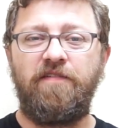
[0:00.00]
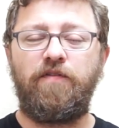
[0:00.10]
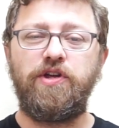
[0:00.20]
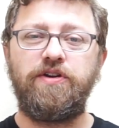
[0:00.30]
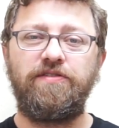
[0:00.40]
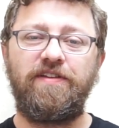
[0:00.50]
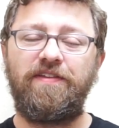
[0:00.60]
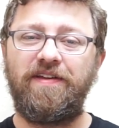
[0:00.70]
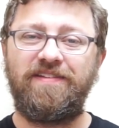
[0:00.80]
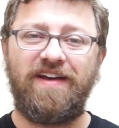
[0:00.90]
for
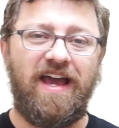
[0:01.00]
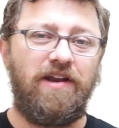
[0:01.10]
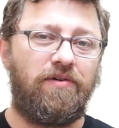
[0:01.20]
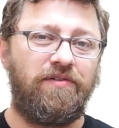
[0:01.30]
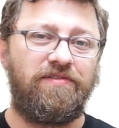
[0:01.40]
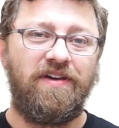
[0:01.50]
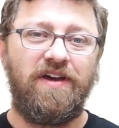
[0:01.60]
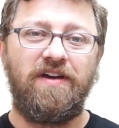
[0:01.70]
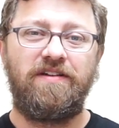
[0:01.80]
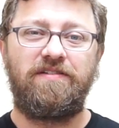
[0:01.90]
using the titles,
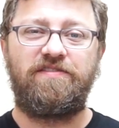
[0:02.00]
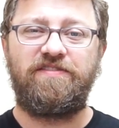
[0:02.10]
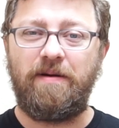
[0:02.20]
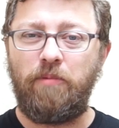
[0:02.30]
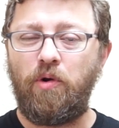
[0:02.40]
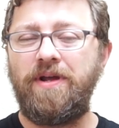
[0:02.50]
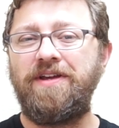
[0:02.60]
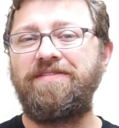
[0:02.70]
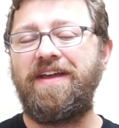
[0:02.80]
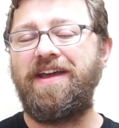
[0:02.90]

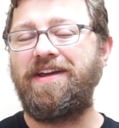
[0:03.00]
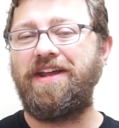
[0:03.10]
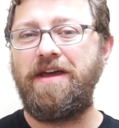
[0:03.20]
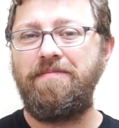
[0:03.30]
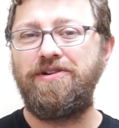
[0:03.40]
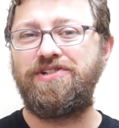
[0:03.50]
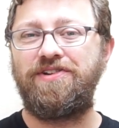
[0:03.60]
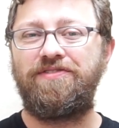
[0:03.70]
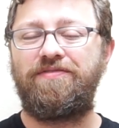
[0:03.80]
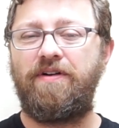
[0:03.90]
summaries, and
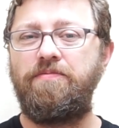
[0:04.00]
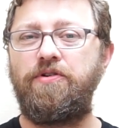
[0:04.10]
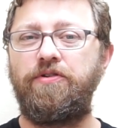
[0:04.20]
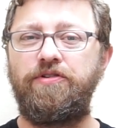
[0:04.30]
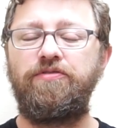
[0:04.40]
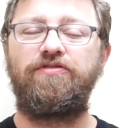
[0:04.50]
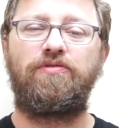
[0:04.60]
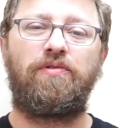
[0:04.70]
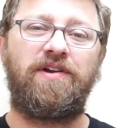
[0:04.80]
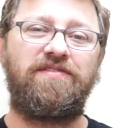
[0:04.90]
images from their news
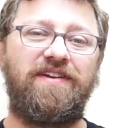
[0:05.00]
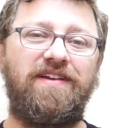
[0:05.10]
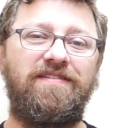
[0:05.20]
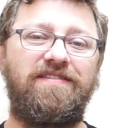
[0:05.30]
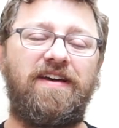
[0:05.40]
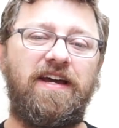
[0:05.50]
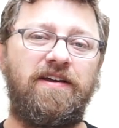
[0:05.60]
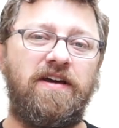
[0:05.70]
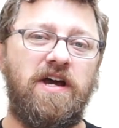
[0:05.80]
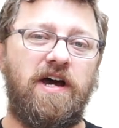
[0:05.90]
stories inside
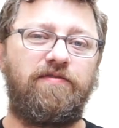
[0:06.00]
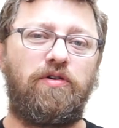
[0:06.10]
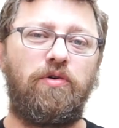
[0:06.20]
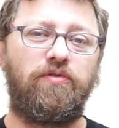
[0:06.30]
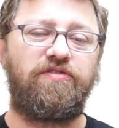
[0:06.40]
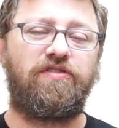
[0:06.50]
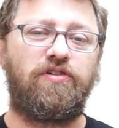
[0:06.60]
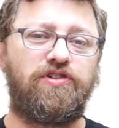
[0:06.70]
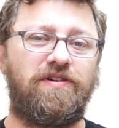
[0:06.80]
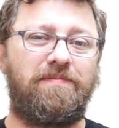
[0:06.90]
of Google's
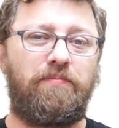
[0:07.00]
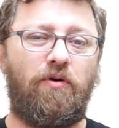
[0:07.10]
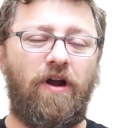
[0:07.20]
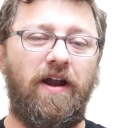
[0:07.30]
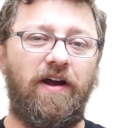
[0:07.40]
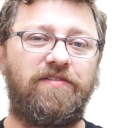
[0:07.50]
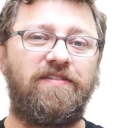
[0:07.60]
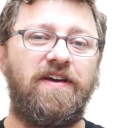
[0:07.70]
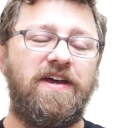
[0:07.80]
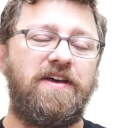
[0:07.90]
search
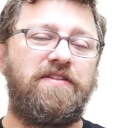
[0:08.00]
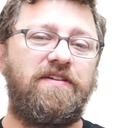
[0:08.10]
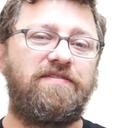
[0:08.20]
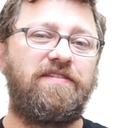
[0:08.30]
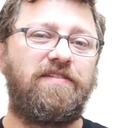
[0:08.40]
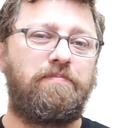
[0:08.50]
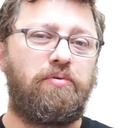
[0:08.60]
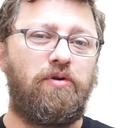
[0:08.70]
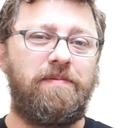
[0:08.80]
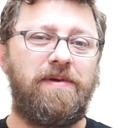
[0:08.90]
products. This is a
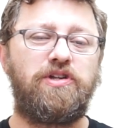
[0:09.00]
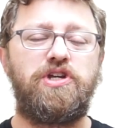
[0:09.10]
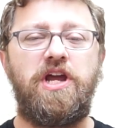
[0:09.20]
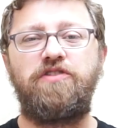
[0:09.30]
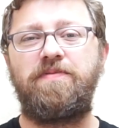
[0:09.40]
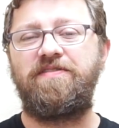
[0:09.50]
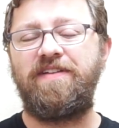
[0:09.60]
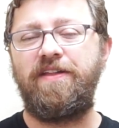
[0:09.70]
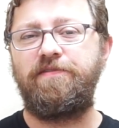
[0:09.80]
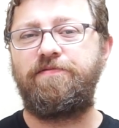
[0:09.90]
pretty big change, but it's
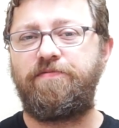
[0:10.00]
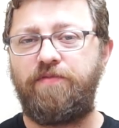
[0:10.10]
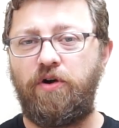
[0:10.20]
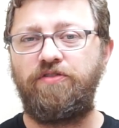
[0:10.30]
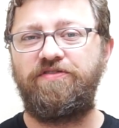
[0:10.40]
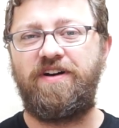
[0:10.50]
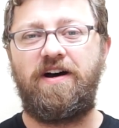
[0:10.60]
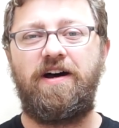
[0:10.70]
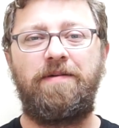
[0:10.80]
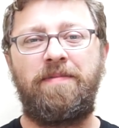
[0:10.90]
not the first
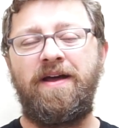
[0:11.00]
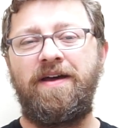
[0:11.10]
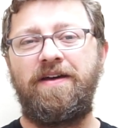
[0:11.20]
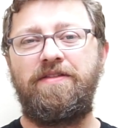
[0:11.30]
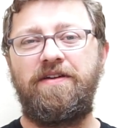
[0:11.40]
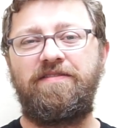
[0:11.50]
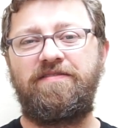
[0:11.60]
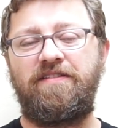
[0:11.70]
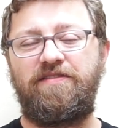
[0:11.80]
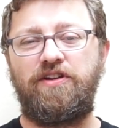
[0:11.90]
time this
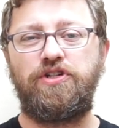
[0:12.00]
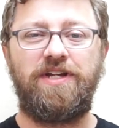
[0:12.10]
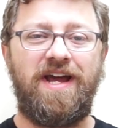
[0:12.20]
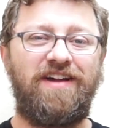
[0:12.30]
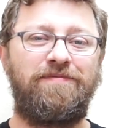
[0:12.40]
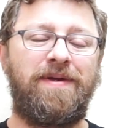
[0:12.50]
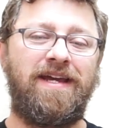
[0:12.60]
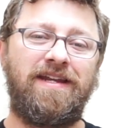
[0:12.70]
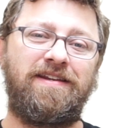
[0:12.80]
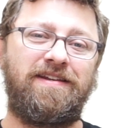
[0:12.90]
decision has been
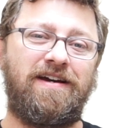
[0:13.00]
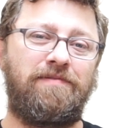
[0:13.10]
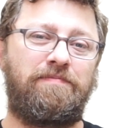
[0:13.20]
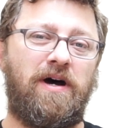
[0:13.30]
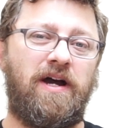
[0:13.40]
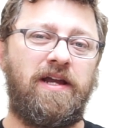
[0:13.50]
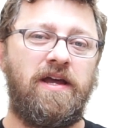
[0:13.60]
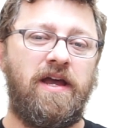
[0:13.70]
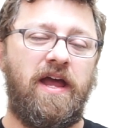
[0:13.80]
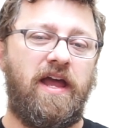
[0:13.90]
handed down by
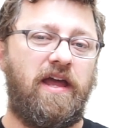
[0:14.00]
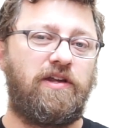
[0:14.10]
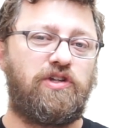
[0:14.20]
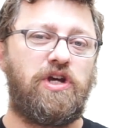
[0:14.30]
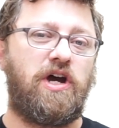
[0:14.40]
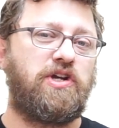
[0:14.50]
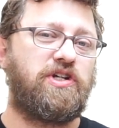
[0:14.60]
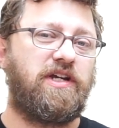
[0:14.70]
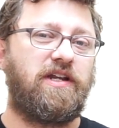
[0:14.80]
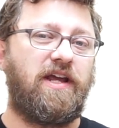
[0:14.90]
a judge
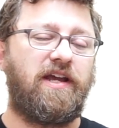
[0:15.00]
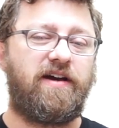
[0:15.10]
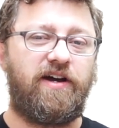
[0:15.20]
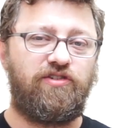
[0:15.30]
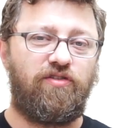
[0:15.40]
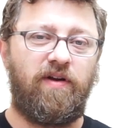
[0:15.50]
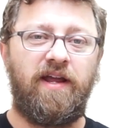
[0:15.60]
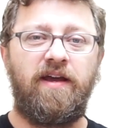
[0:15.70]
in a country.